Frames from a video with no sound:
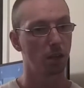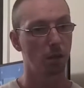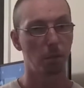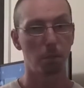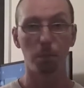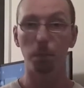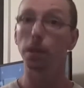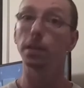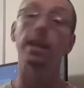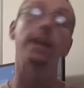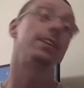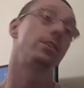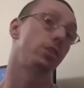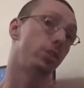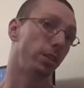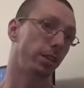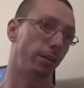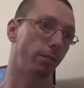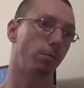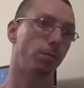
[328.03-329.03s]

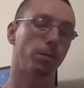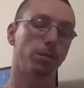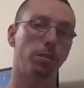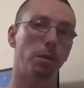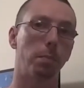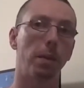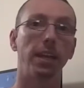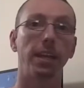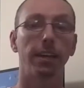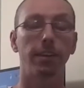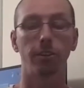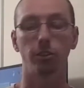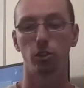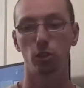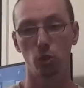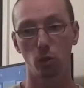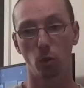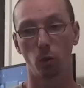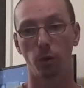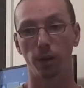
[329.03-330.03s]
potentially, for depending on your
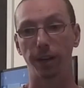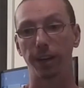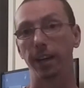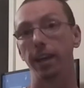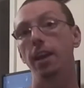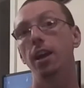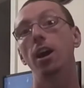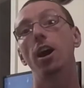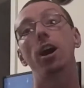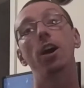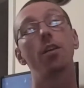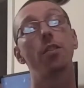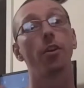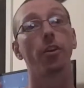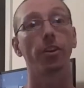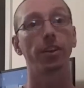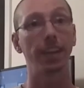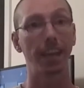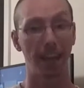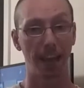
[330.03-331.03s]
story, other
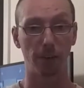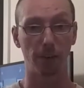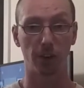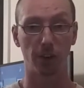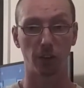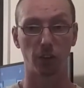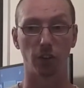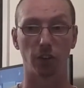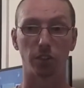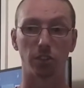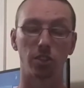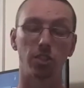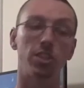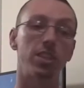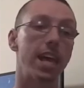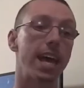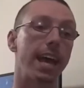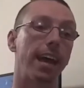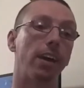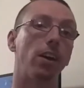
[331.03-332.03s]
characters
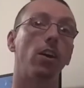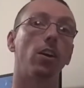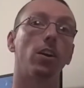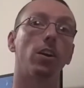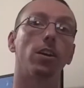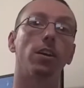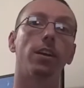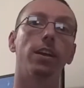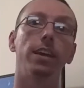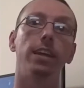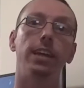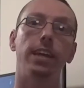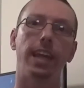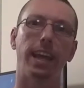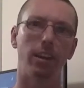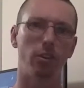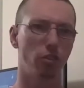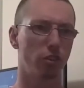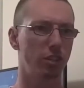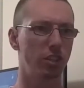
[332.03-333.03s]
that are
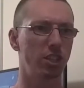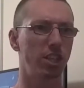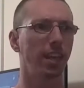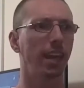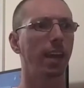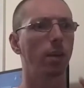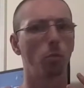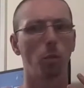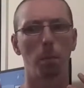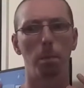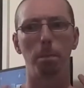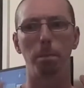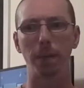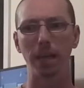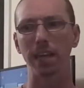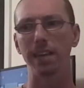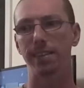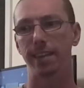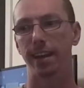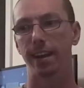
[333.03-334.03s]
interesting and would
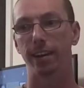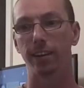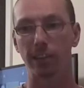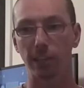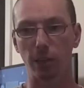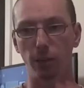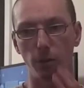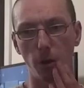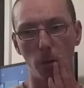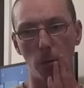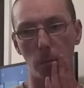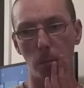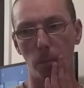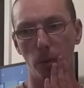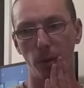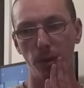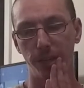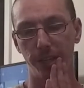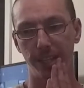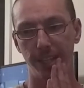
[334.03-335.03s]
be there. You don't
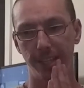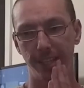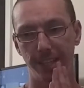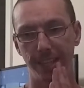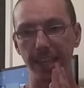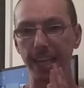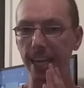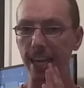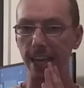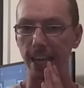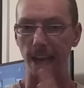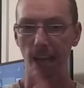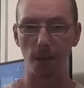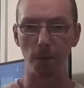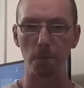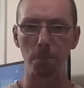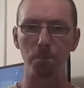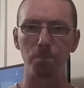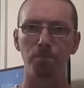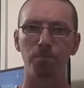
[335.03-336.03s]
put the
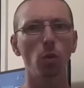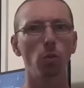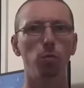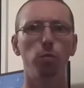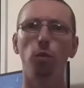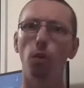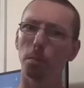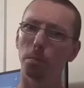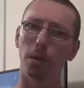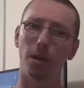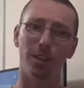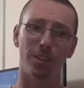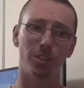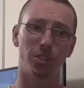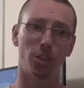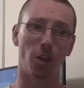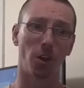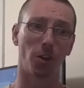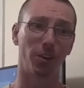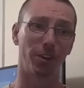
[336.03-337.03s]
football
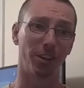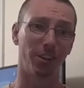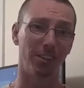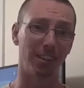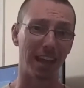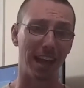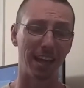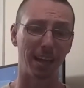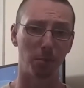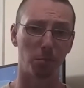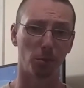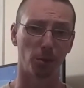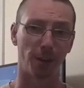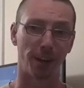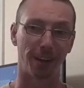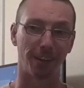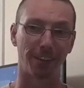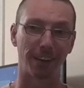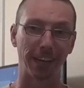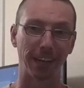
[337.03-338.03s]
star in a
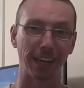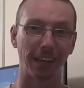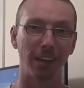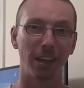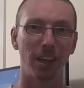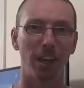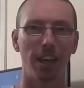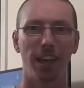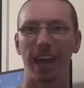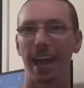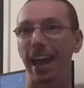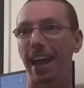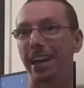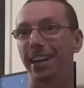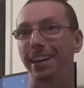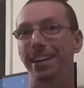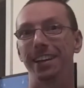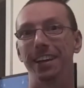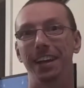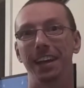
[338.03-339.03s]
library
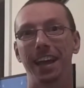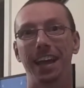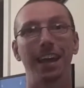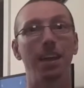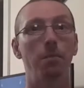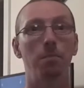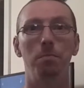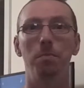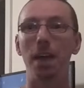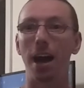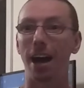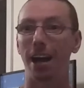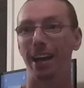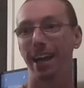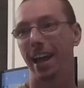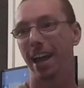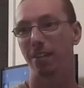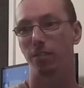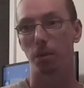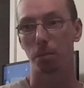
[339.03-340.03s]
and him not
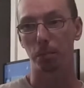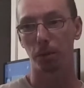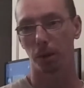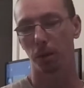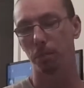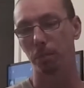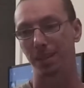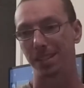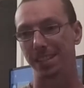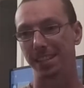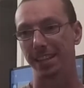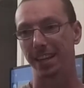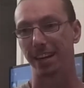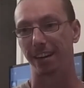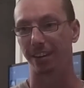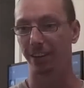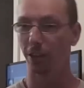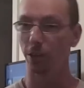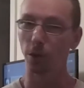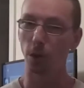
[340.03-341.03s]
have a purpose there.
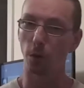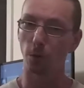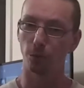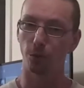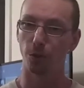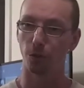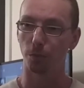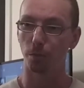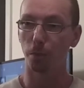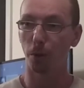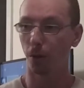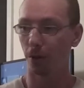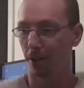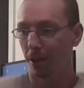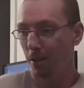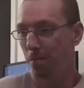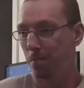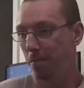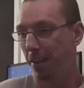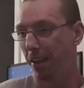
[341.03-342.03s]
You don't just put
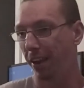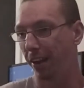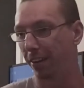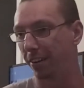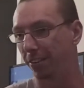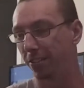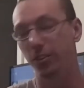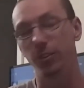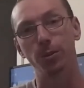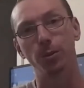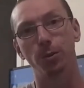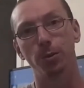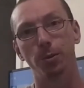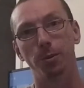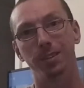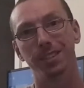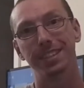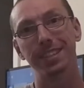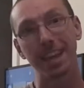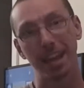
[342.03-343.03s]
him there
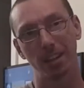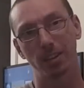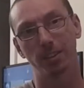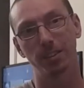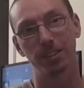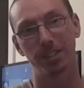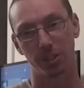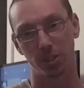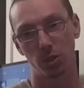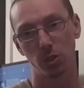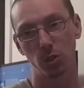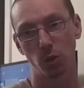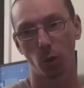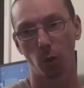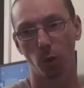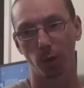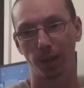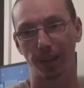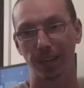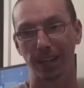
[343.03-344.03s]
to tell the
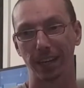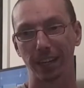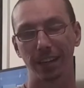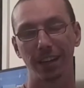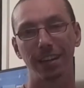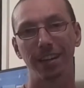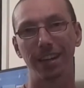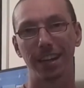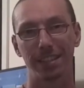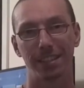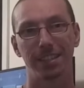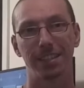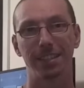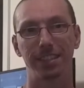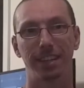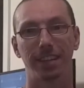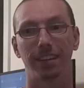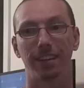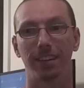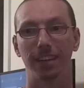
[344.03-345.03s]
story
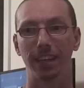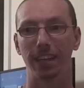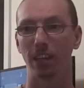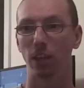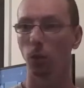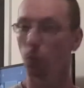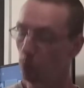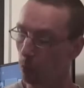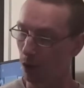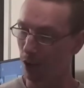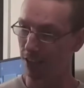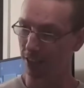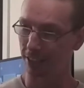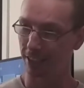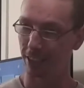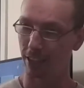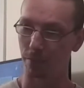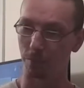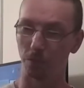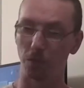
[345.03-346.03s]
necessarily. You want
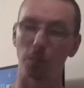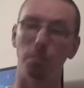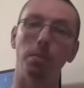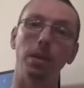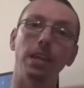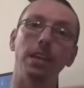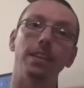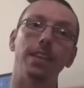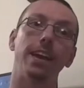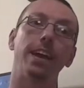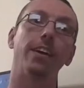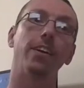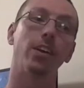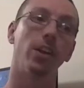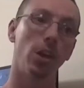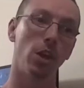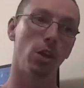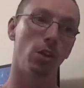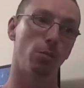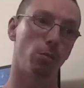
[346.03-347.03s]
him to be there
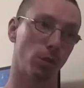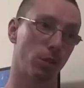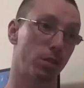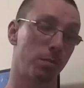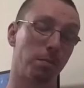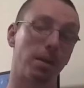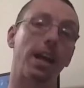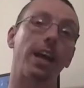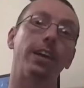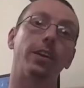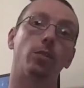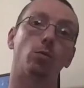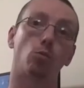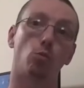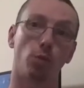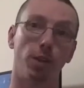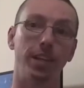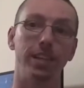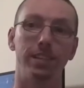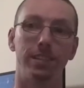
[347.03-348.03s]
for some kind of
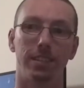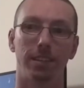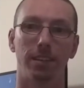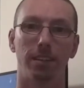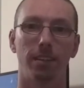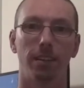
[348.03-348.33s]
reason.